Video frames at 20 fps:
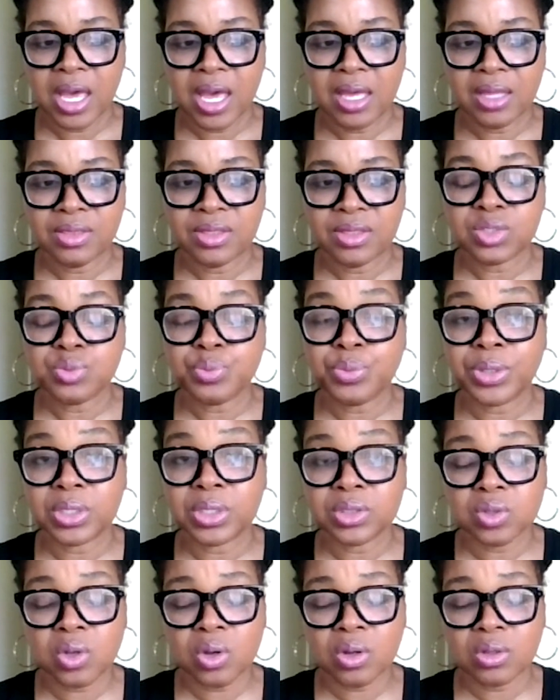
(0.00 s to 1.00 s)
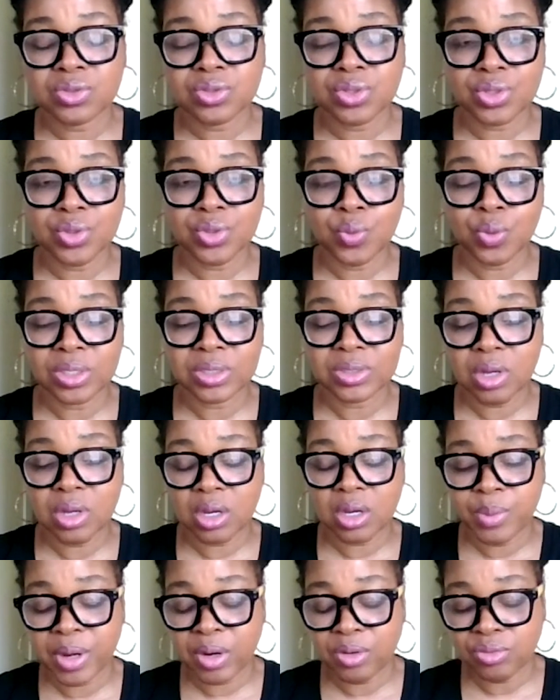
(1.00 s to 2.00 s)
And this book is called So You Want to
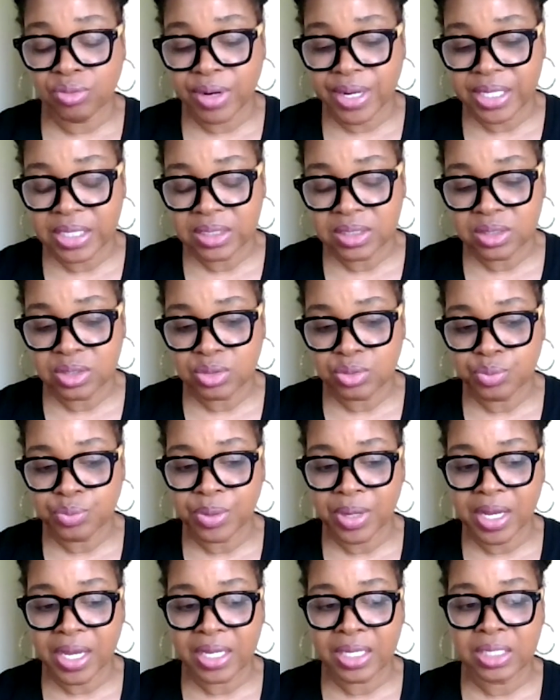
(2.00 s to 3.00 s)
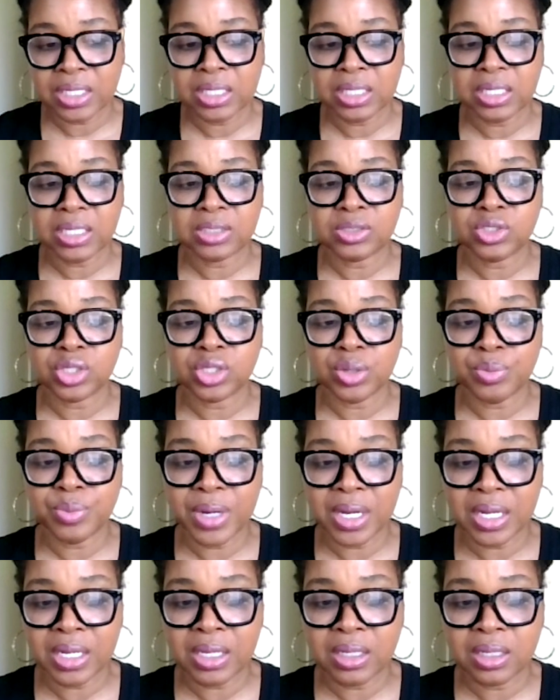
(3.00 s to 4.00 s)
Talk About Race by
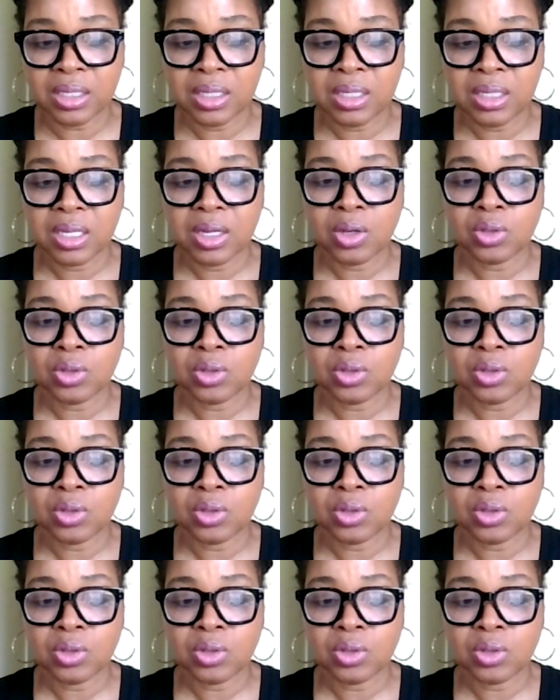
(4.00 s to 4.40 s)
Ijeoma